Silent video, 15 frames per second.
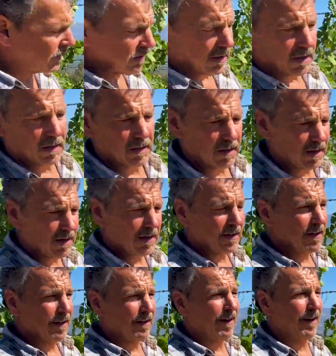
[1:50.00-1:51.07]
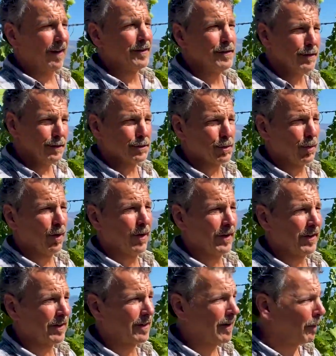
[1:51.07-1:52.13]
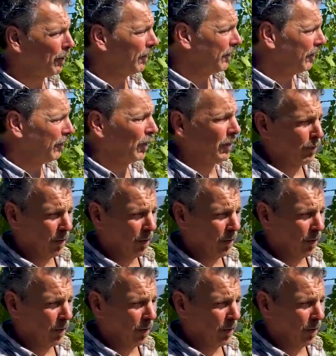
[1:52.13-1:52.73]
are unusual in a couple of different ways.